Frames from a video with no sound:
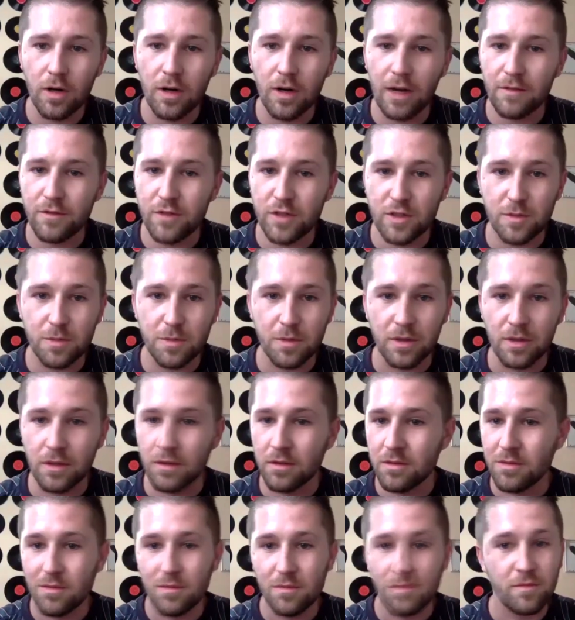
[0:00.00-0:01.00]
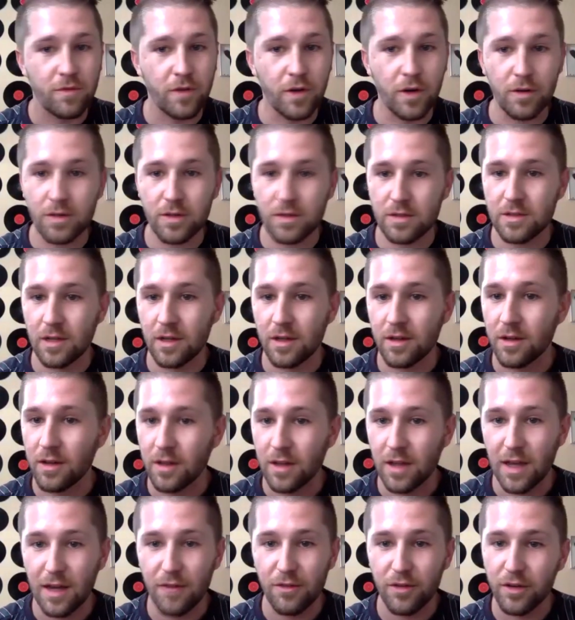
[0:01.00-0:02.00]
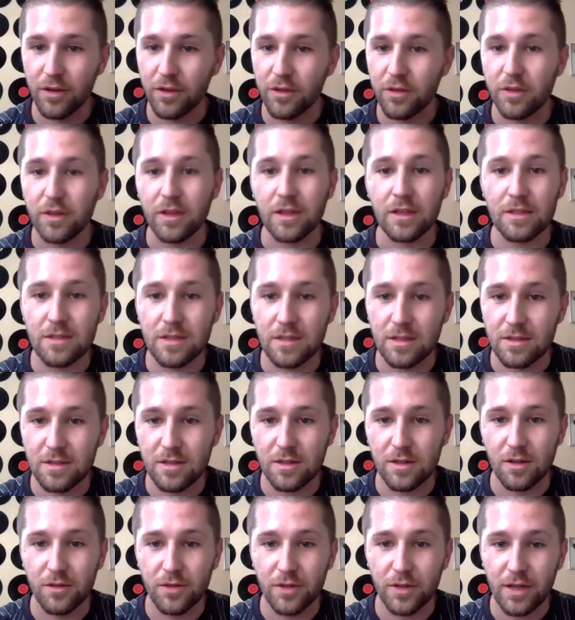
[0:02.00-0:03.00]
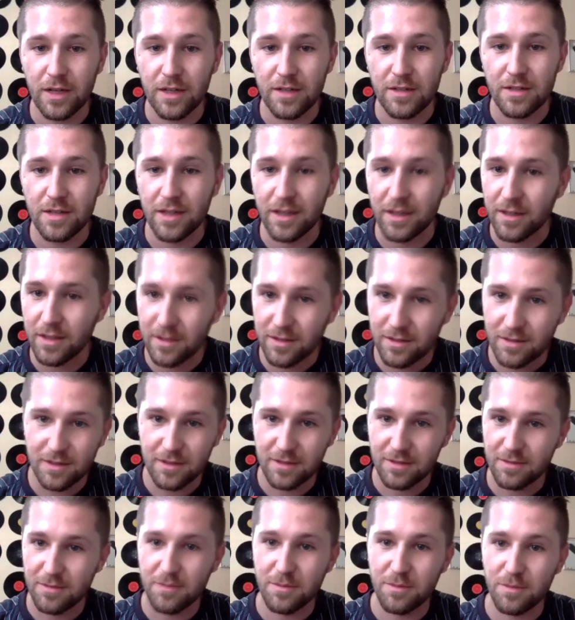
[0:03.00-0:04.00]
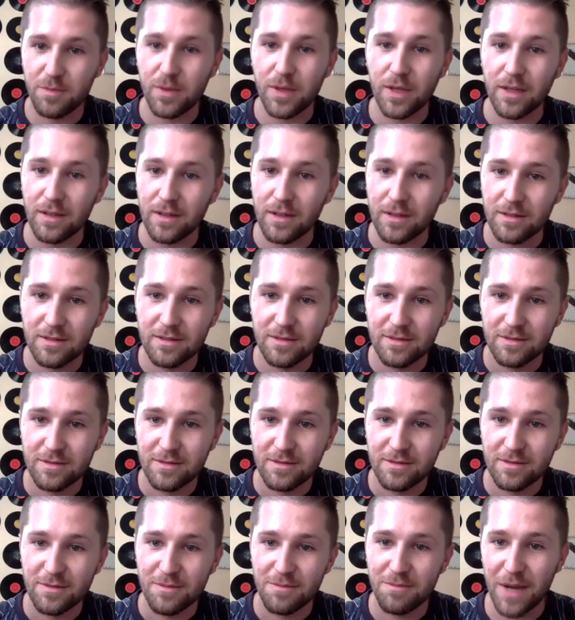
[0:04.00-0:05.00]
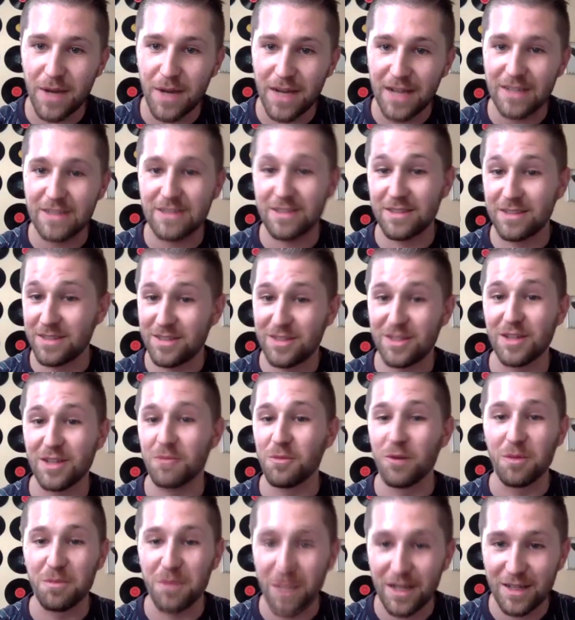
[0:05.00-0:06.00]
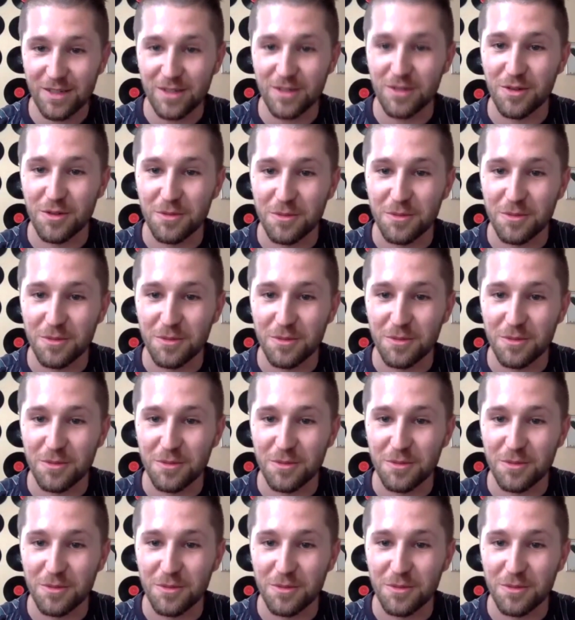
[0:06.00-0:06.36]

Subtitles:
I've just been focused on a lot of other things since COVID has like been back to normal.